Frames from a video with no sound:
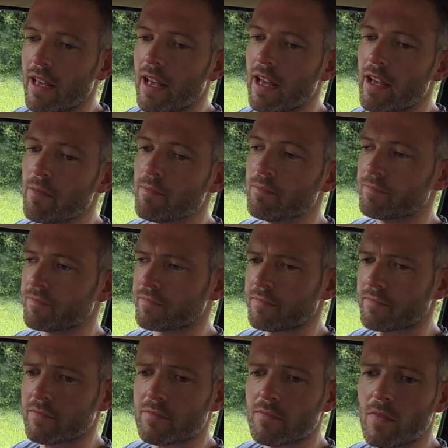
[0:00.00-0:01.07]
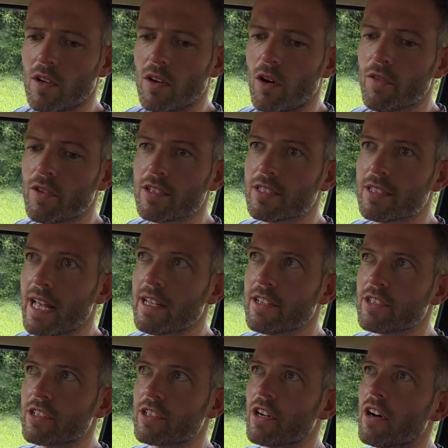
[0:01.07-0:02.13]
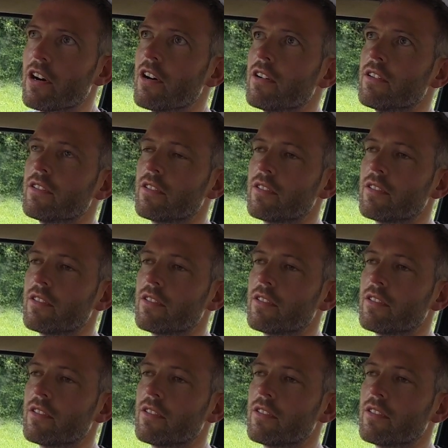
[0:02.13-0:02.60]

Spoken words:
On the standard car,